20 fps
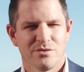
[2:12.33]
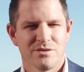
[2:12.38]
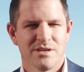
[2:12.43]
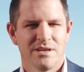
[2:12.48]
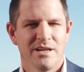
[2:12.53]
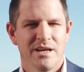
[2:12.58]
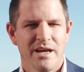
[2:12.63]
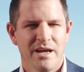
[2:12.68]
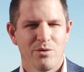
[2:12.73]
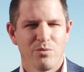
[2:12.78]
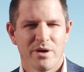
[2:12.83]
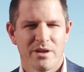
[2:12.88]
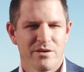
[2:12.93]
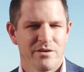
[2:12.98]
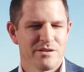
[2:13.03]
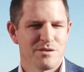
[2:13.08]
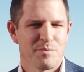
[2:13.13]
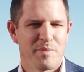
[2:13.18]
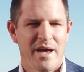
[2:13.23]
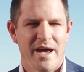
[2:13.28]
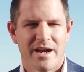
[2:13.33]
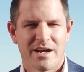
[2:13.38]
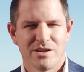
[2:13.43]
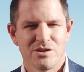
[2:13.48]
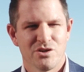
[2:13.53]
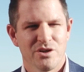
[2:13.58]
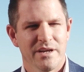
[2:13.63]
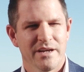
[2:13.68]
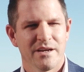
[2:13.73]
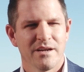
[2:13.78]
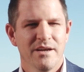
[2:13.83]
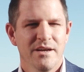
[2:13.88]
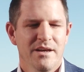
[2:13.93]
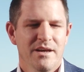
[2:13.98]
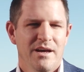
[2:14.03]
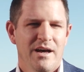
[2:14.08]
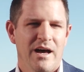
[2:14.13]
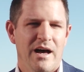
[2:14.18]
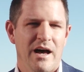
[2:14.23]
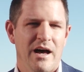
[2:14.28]
Today, whether it's packaging,
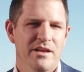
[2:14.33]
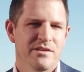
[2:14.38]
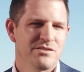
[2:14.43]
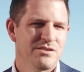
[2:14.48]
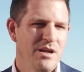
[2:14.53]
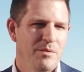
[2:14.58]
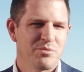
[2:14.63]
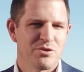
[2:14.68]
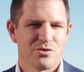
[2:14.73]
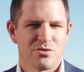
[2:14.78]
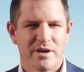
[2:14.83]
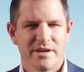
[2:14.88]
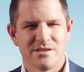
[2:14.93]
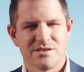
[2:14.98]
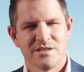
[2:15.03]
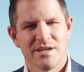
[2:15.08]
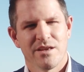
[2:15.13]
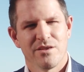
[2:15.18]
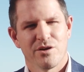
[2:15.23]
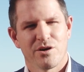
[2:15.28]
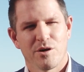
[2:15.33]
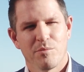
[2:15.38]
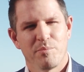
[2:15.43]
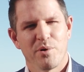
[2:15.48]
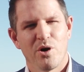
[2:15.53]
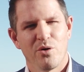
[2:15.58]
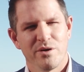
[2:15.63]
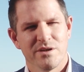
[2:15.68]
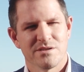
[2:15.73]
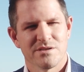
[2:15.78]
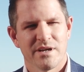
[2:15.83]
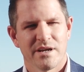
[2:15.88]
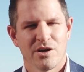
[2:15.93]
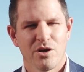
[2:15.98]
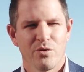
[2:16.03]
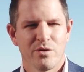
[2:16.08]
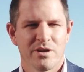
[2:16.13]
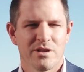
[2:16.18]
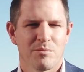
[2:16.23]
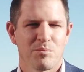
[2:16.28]
uh, substrates, the other components that
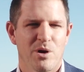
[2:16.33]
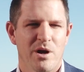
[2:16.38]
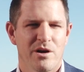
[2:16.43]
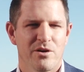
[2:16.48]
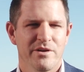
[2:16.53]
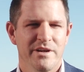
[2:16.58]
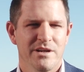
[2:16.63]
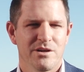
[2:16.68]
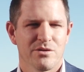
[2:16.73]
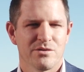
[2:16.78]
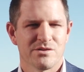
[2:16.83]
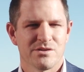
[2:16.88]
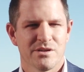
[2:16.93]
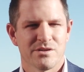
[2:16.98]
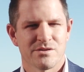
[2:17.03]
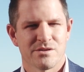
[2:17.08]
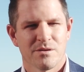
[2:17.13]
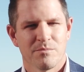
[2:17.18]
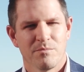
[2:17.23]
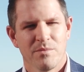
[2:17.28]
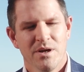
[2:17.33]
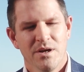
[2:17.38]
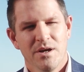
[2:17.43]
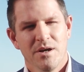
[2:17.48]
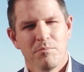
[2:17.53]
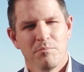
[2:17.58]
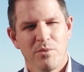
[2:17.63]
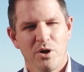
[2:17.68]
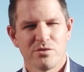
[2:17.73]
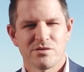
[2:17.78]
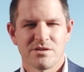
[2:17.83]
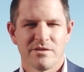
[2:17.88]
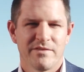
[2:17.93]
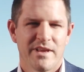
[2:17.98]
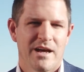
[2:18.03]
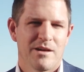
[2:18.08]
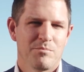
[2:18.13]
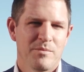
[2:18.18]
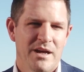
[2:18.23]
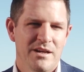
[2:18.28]
go into the broader ecosystem, most of
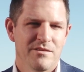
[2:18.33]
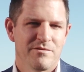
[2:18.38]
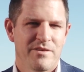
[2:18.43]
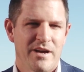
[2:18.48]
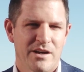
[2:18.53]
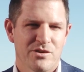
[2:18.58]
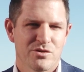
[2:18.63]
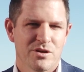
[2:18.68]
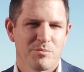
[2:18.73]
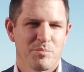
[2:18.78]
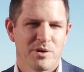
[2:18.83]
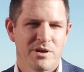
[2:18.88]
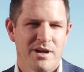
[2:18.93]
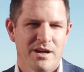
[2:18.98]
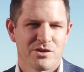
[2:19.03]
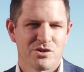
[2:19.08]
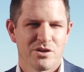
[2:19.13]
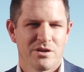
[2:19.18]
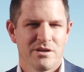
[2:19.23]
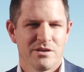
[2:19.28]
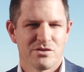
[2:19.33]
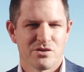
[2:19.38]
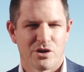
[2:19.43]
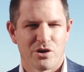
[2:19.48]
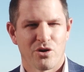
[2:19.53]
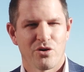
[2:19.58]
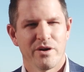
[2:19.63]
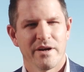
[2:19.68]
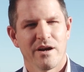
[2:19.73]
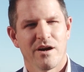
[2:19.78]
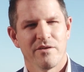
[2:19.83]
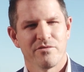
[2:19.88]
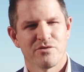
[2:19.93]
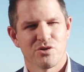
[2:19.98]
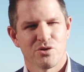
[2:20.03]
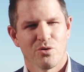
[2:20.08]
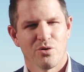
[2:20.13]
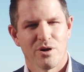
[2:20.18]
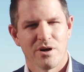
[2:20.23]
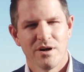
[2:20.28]
that manufacturing production is occurring
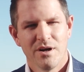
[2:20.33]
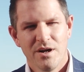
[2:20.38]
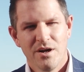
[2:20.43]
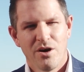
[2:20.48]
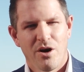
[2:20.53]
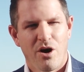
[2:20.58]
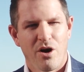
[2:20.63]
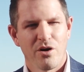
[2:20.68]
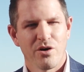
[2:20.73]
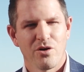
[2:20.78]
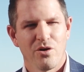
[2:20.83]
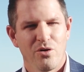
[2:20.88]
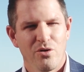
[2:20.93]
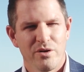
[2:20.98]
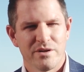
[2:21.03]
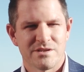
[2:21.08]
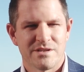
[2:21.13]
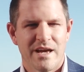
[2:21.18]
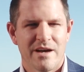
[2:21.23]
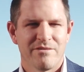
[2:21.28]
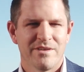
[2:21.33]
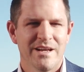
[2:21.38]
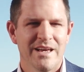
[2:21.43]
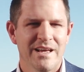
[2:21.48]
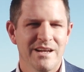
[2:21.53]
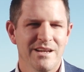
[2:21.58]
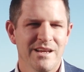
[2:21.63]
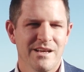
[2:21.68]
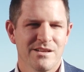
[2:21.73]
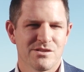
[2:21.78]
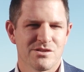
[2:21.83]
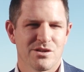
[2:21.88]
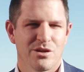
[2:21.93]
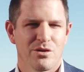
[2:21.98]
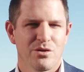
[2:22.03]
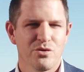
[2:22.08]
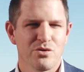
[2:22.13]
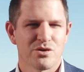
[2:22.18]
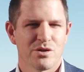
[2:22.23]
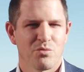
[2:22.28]
offshore. Our goal is to have an end-to-end
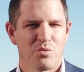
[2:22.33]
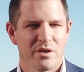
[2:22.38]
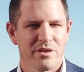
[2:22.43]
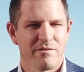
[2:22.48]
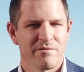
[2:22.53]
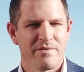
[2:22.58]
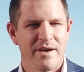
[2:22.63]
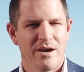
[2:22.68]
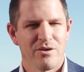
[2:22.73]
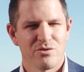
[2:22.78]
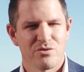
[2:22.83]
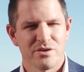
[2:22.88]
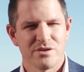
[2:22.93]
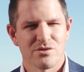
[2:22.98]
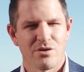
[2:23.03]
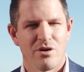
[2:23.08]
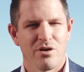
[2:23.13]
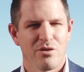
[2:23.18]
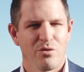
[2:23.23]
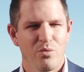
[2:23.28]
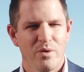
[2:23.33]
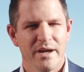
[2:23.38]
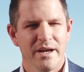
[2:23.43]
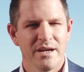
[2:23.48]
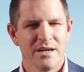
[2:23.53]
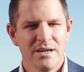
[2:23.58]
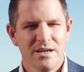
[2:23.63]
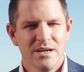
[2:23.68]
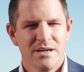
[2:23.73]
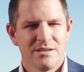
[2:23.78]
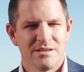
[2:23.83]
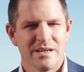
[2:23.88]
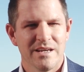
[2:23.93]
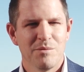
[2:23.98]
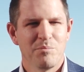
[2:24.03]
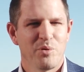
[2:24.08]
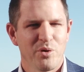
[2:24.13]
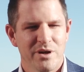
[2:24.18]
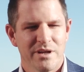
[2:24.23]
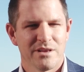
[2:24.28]
solution where the foundries all the way to
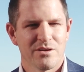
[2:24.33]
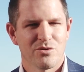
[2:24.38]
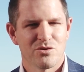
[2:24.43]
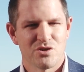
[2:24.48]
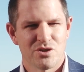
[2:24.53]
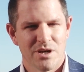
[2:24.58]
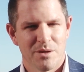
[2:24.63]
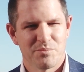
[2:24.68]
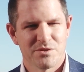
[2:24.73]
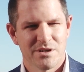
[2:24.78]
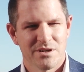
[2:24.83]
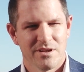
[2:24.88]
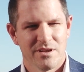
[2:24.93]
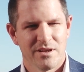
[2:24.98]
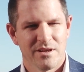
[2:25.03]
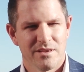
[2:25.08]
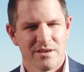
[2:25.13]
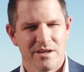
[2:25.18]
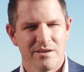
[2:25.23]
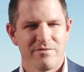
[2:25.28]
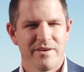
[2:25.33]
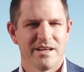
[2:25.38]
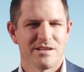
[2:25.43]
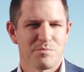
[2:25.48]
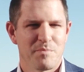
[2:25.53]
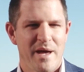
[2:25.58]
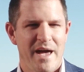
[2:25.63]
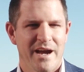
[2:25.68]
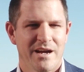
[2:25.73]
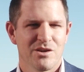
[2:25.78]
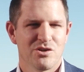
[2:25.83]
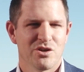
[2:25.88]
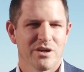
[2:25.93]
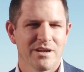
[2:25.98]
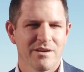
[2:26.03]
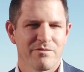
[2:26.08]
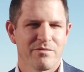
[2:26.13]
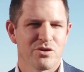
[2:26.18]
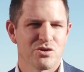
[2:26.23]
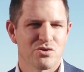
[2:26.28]
inputting those chips into the, the advanced
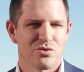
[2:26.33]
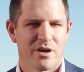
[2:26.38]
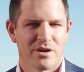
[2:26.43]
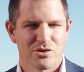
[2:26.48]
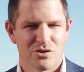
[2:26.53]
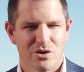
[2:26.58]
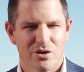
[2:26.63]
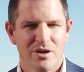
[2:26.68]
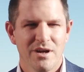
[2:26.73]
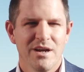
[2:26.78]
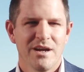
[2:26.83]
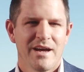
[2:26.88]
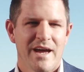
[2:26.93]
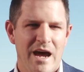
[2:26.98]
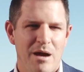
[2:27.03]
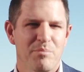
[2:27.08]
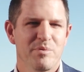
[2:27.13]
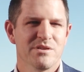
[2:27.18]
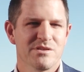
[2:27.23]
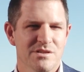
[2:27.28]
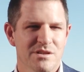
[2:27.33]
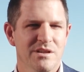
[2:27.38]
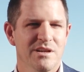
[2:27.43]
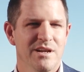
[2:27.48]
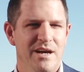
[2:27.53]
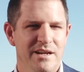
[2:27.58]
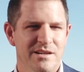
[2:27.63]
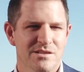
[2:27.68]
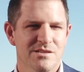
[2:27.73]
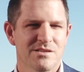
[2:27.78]
packaging infrastructure happens in the United